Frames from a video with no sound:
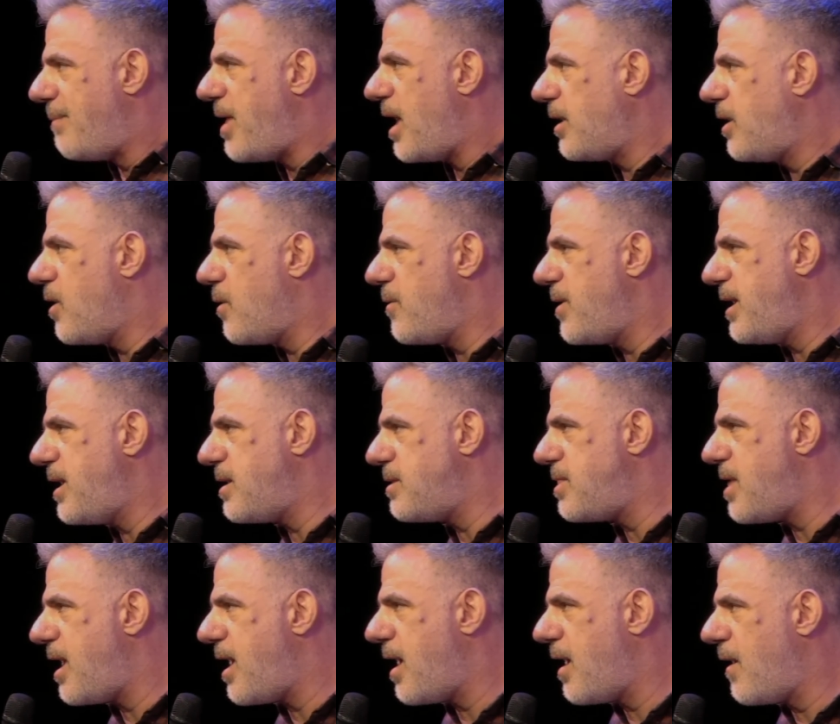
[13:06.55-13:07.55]
not going in
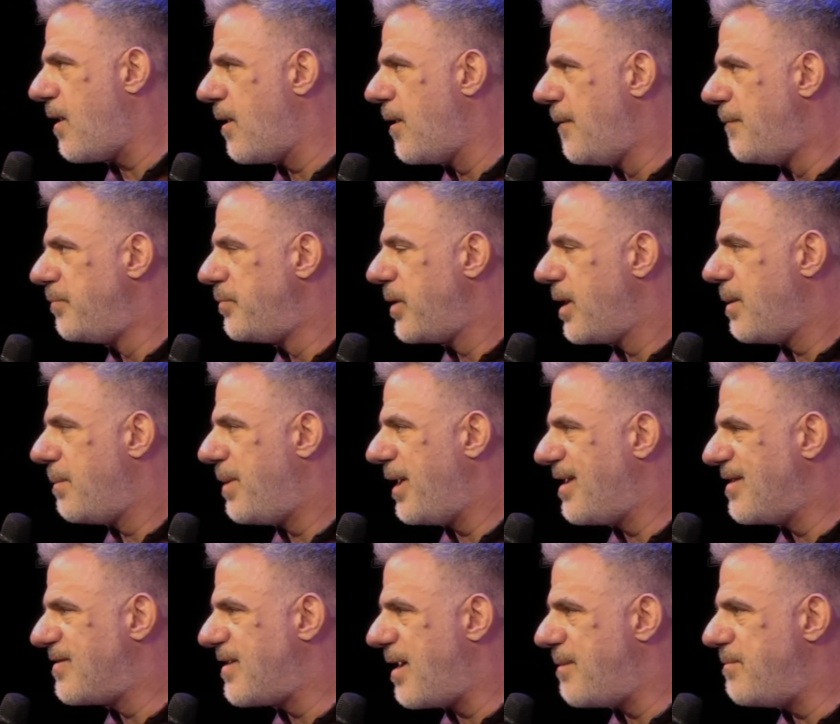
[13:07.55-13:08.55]
there
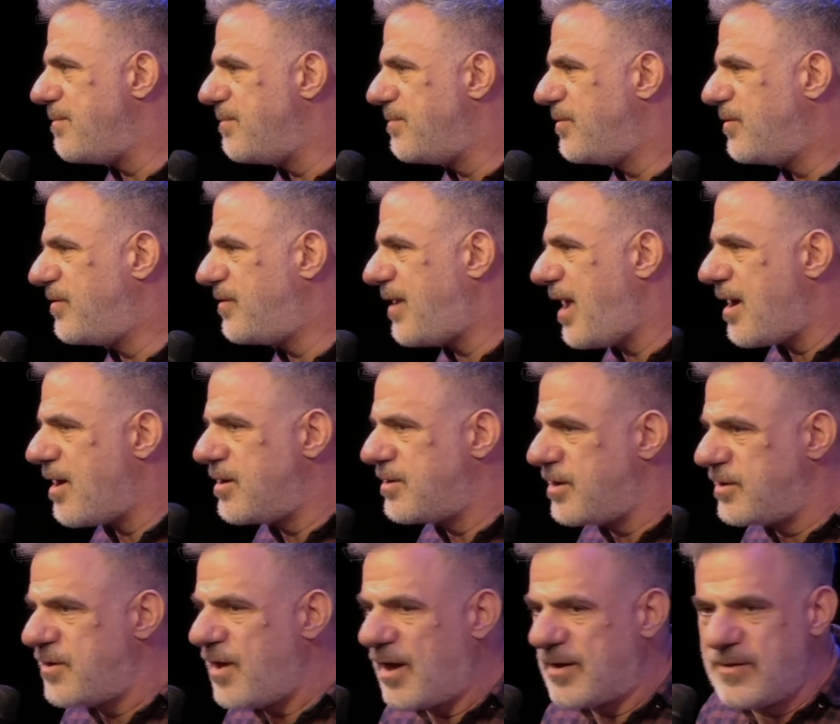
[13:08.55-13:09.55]
because I'm scared
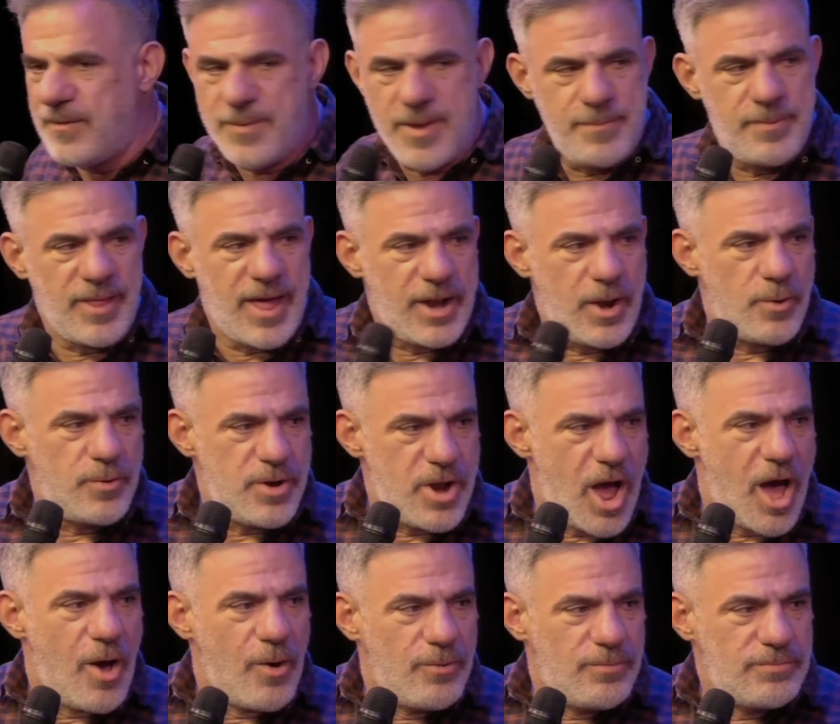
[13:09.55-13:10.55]
to talk to people I don't
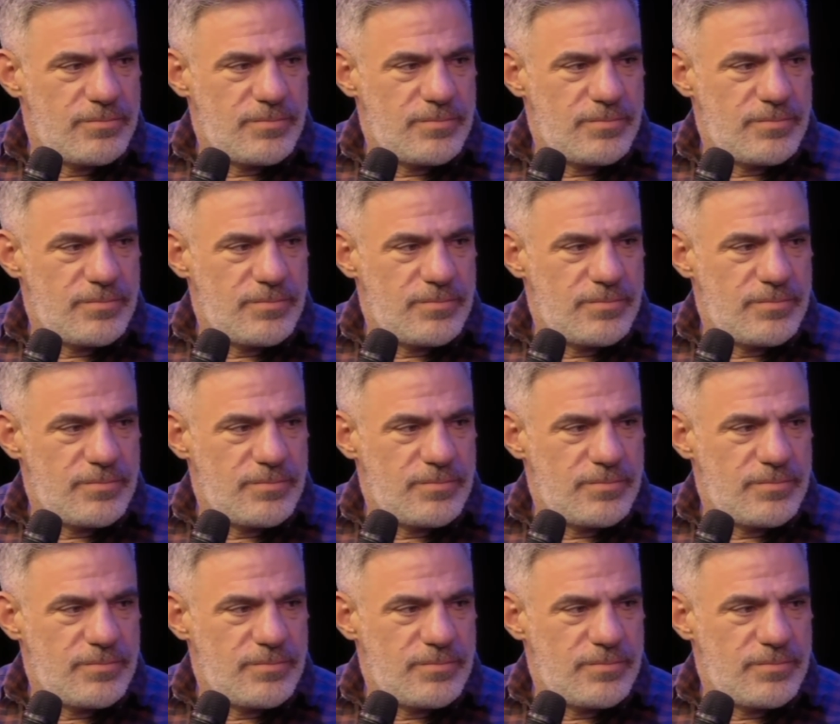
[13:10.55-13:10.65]
know.